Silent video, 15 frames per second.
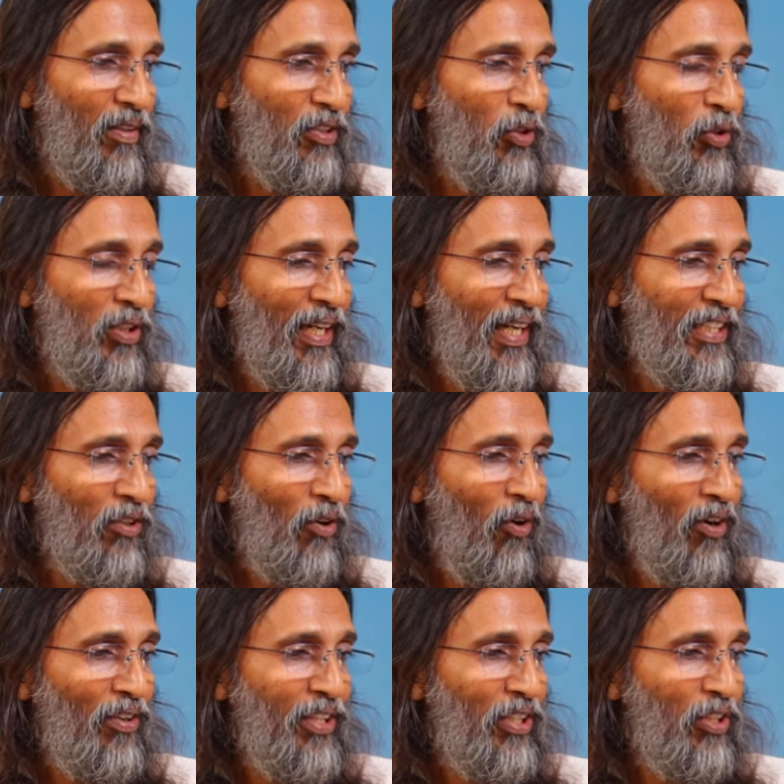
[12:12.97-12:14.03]
Utilize
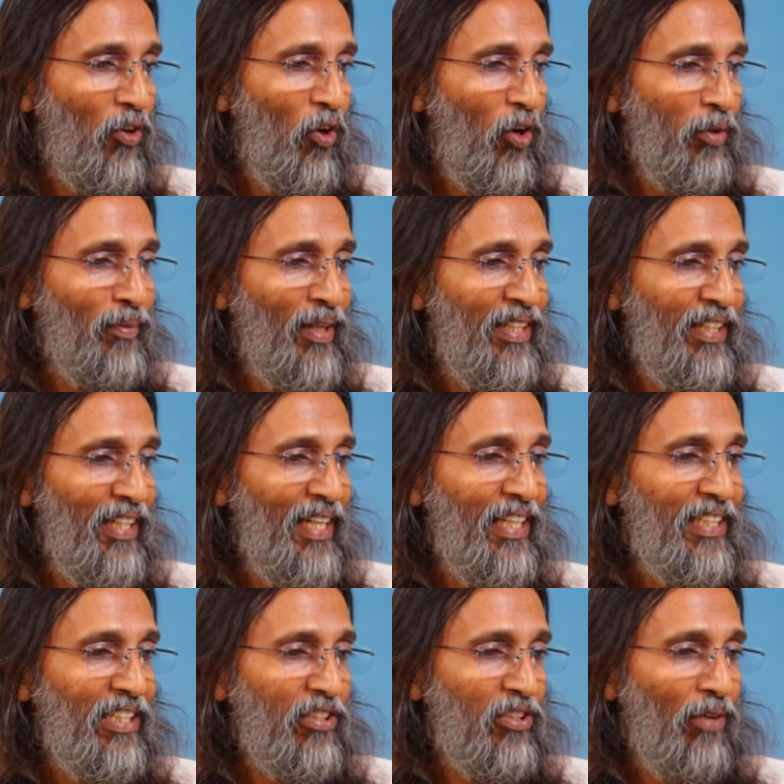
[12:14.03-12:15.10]
all the normal
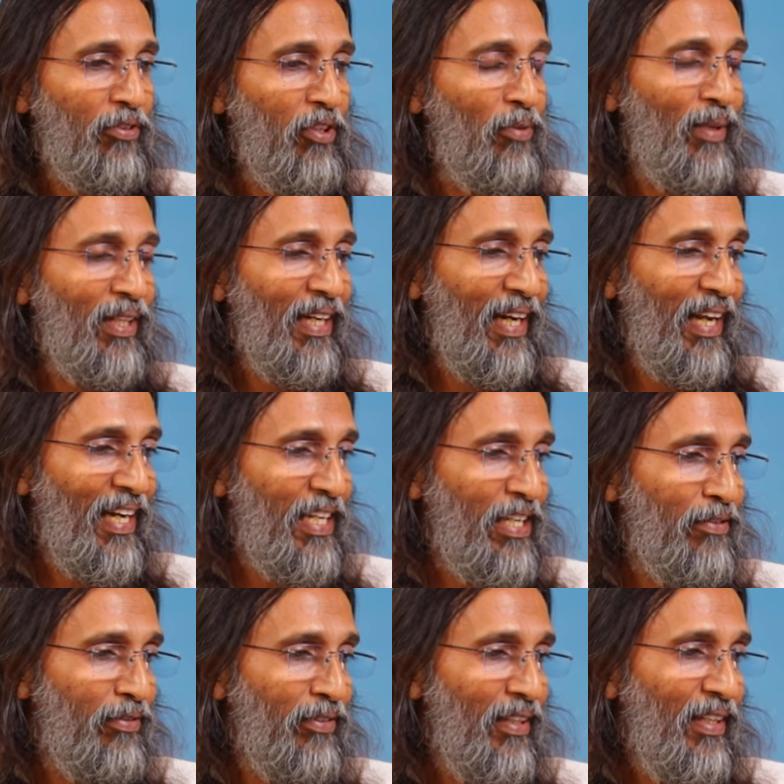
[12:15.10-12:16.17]
relations of human
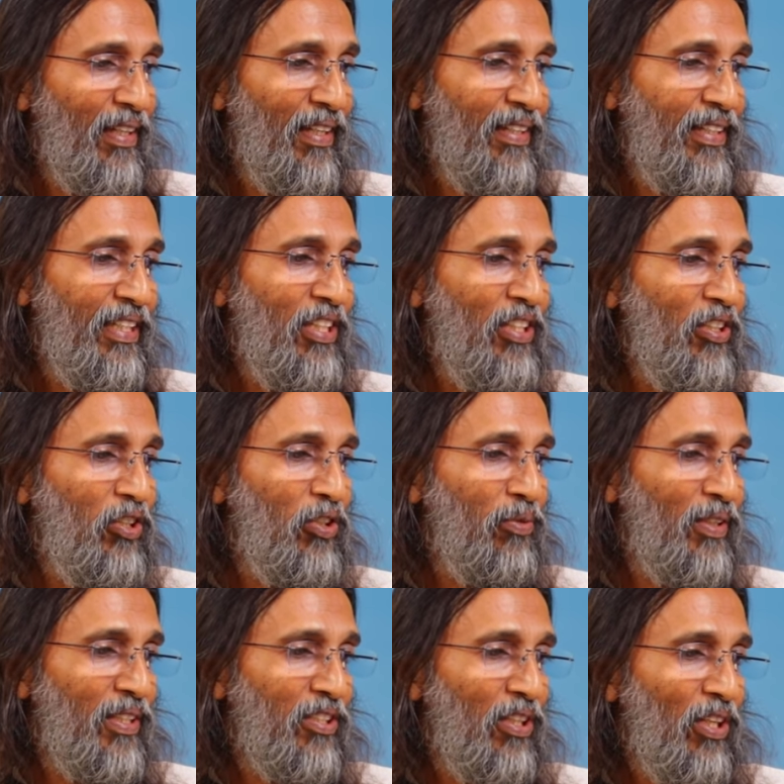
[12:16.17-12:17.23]
life into
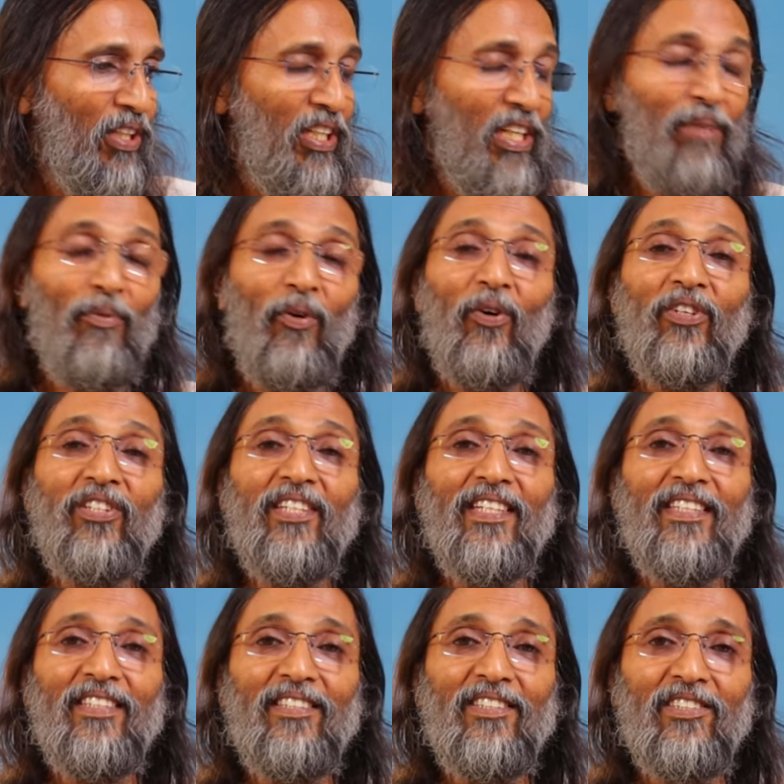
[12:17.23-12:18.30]
which
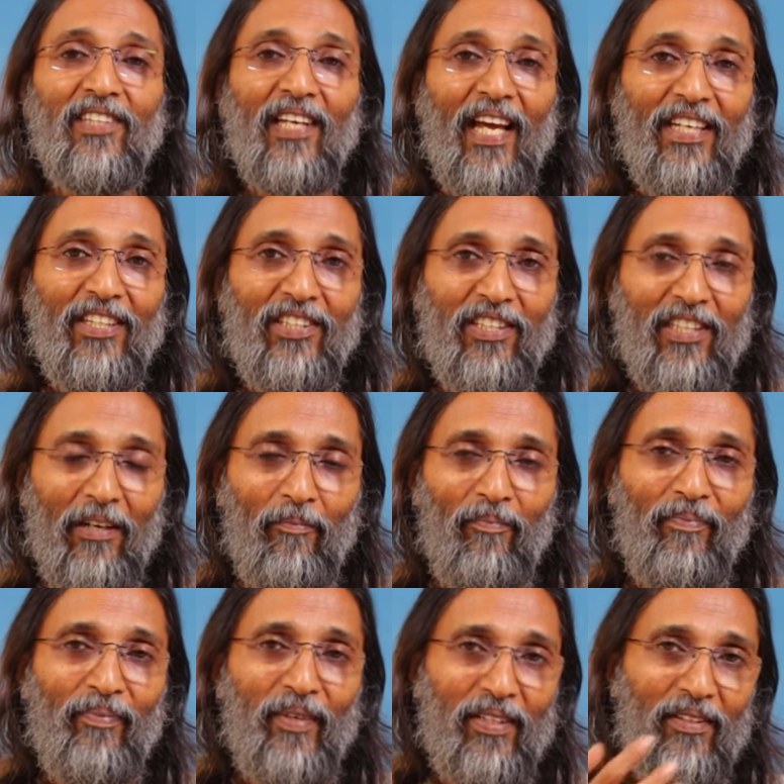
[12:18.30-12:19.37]
emotions enter.
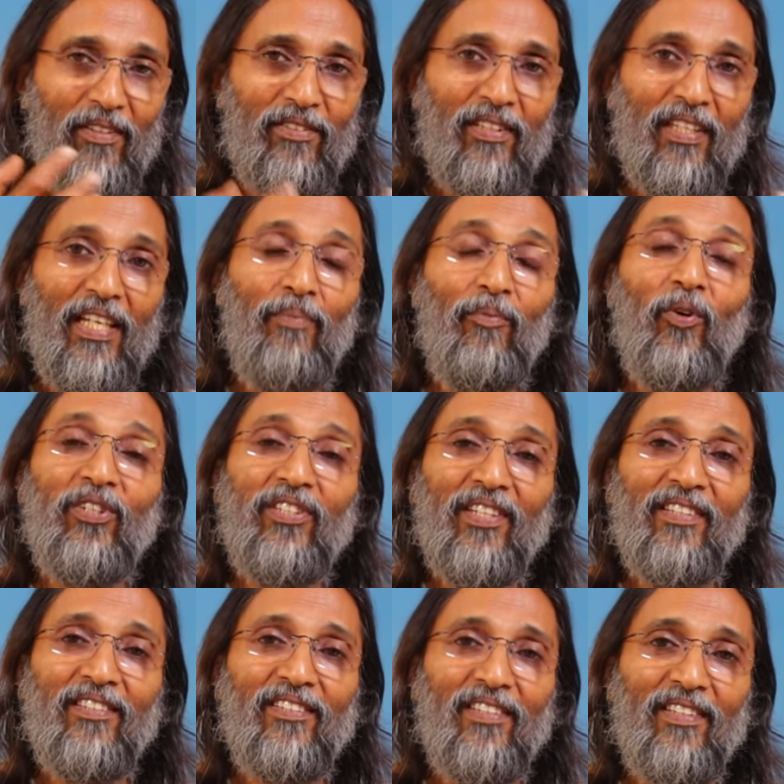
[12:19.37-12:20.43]
Because
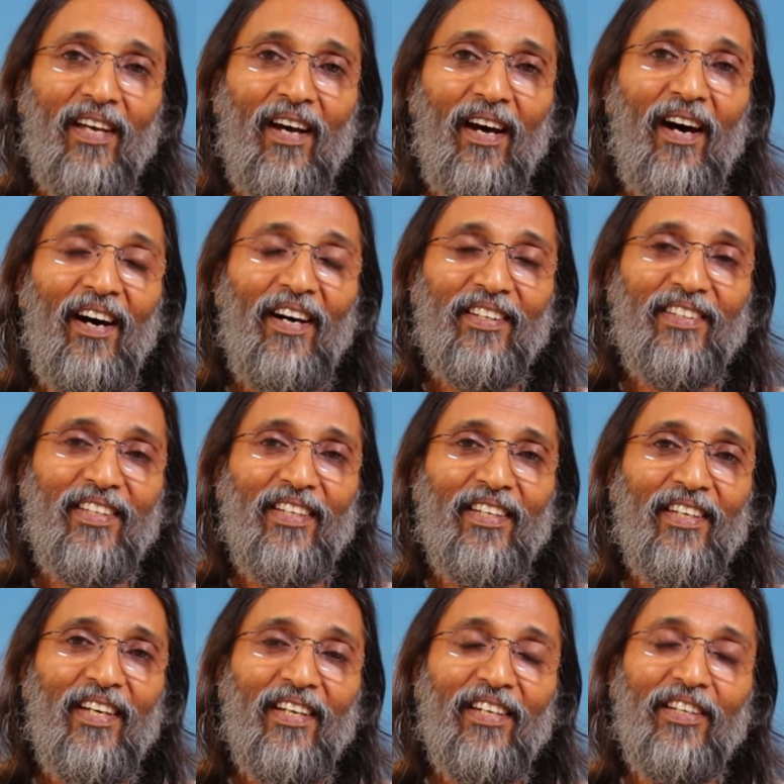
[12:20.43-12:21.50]
emotions are
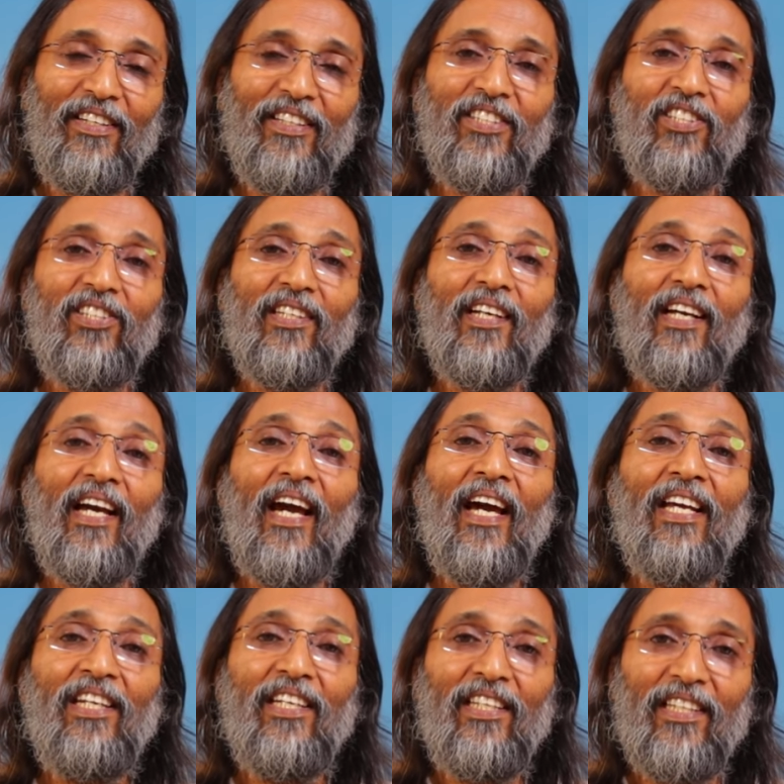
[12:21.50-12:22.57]
the rich
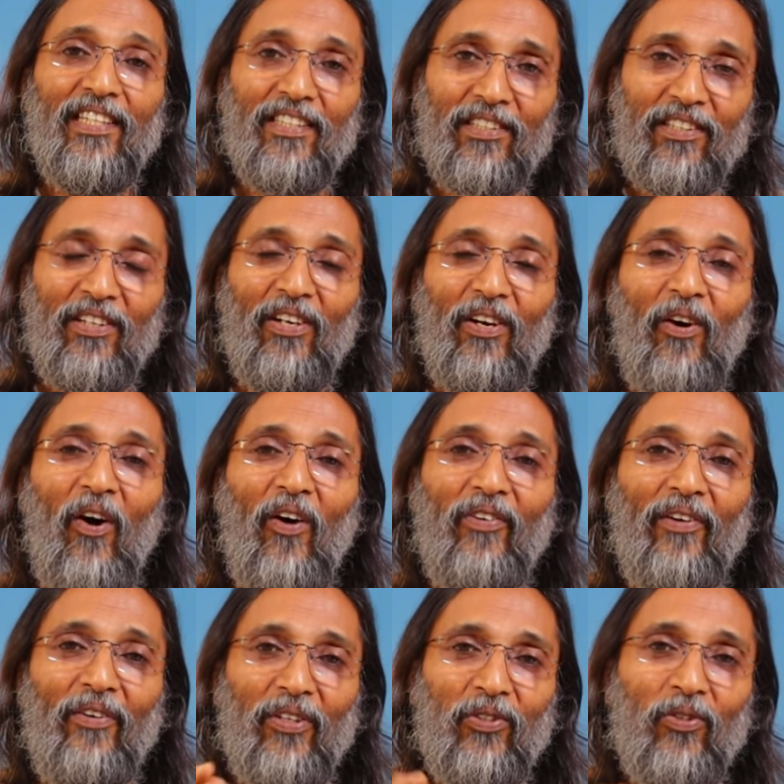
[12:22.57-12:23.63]
carrier of
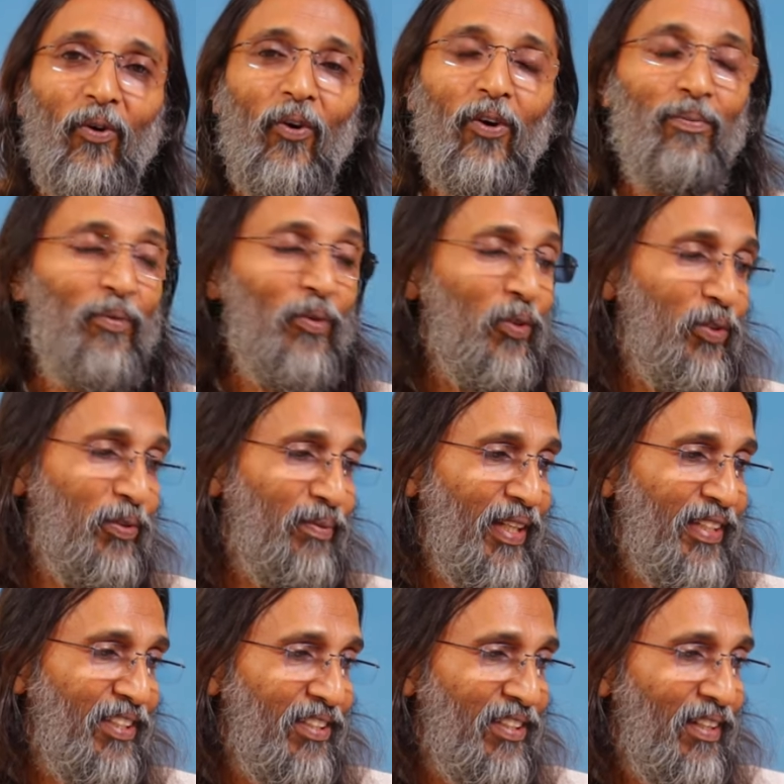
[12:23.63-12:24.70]
our soul
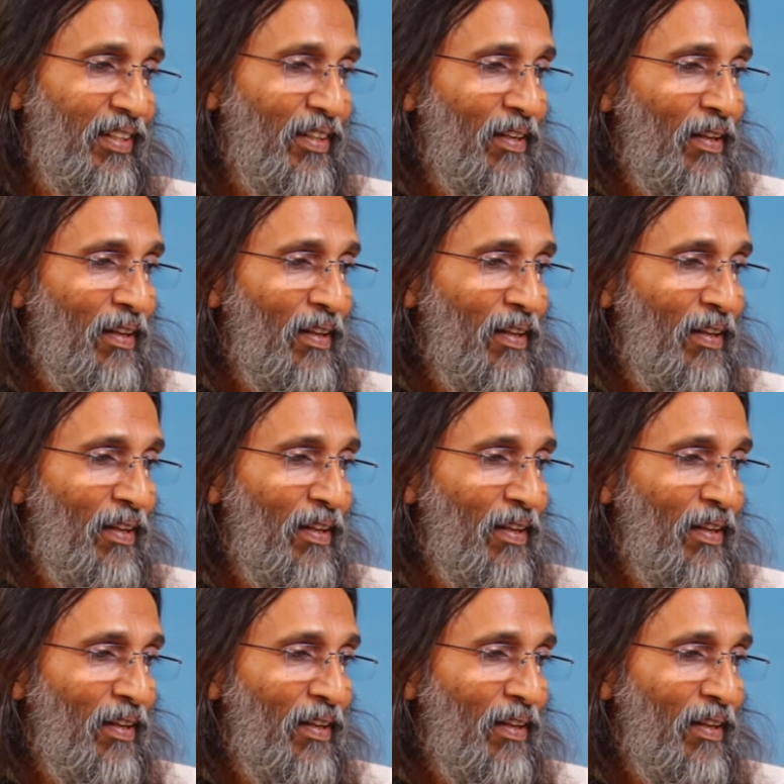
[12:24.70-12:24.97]
movement.